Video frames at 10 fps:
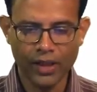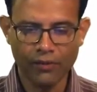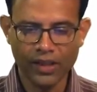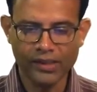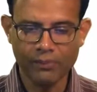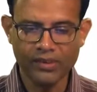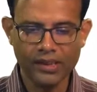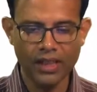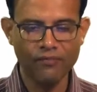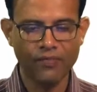there was some
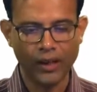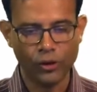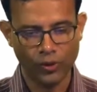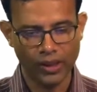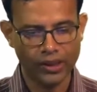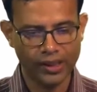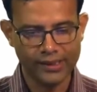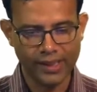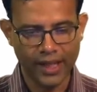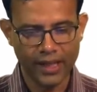seed
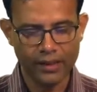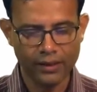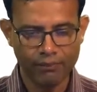fluctuations and